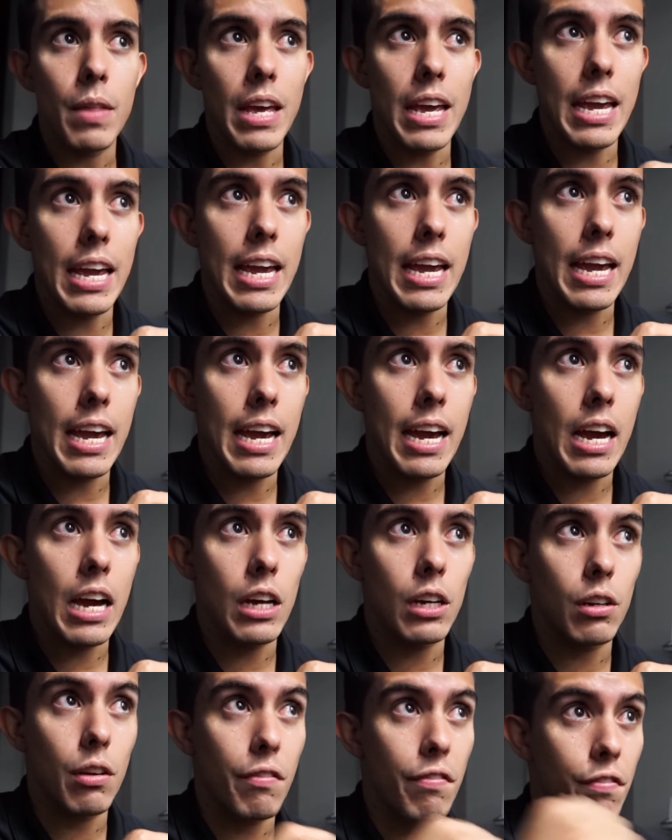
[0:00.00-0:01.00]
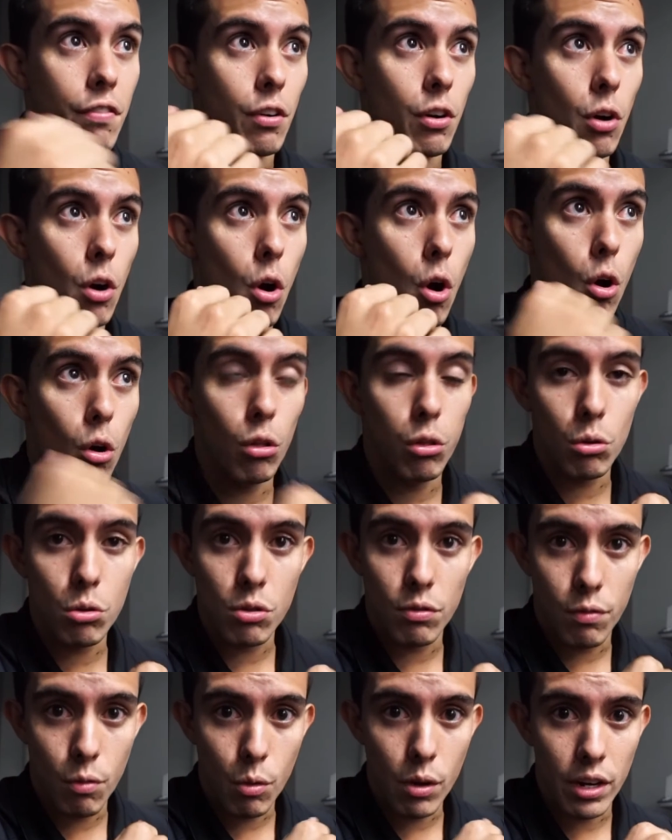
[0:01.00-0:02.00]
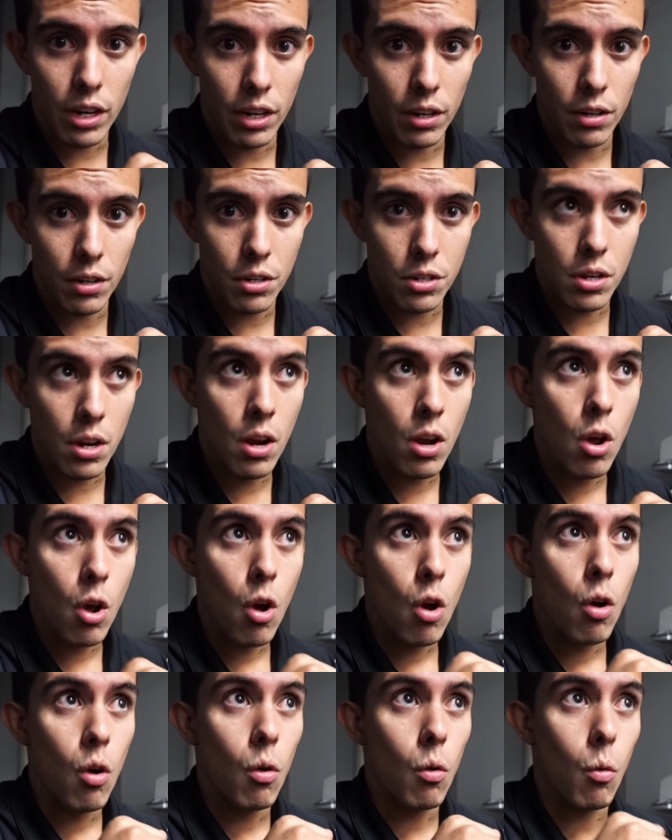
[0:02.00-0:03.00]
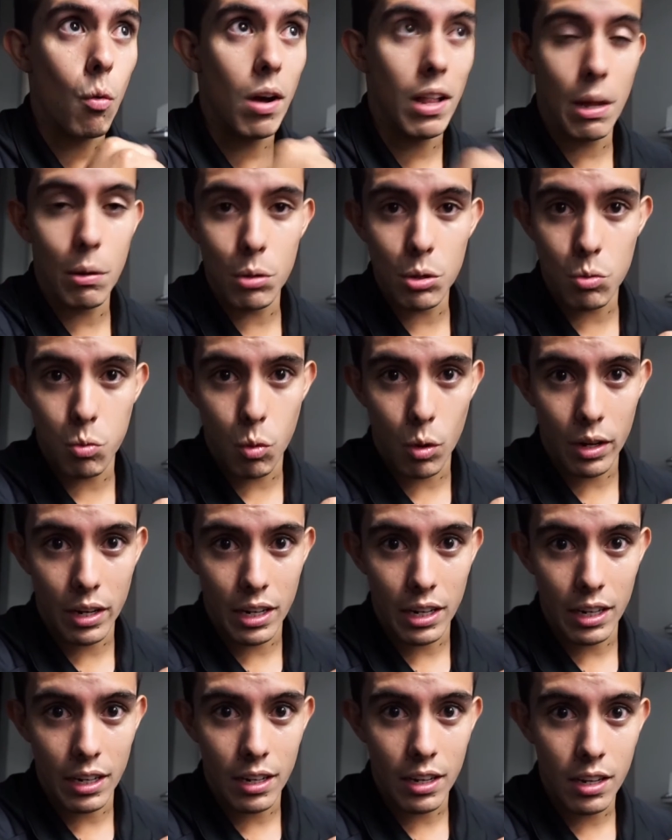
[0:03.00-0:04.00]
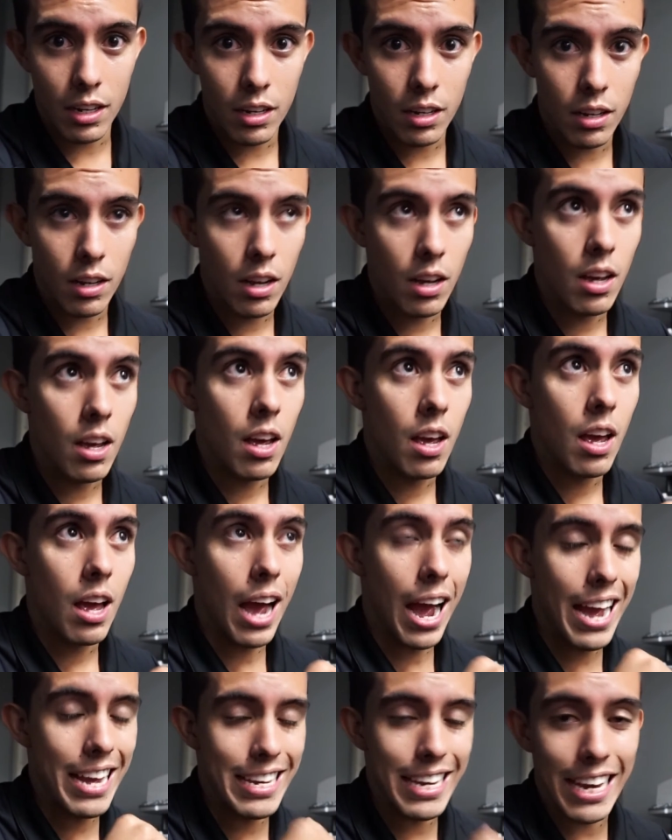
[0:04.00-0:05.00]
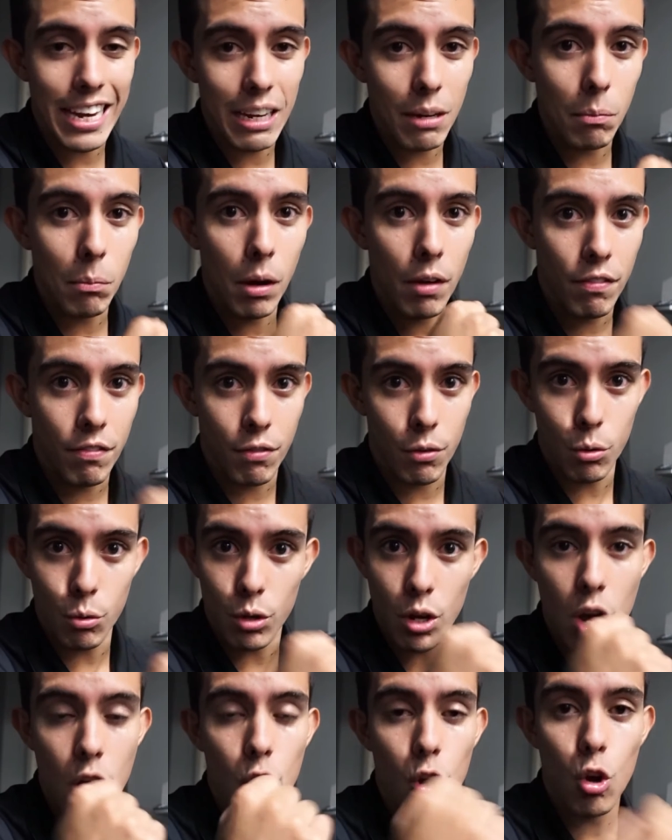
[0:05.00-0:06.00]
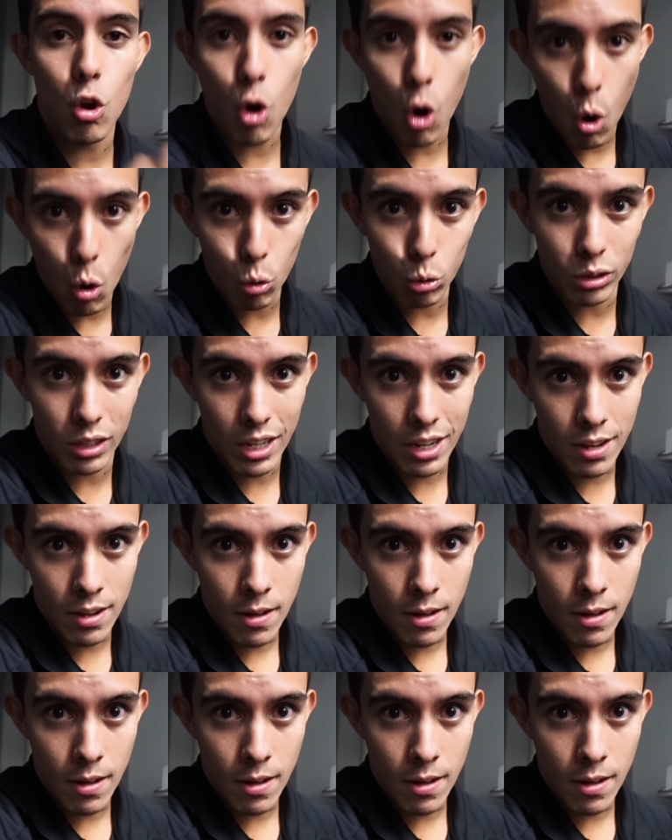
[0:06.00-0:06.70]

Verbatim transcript: And for all those four years, while I was working, I ate my food cold.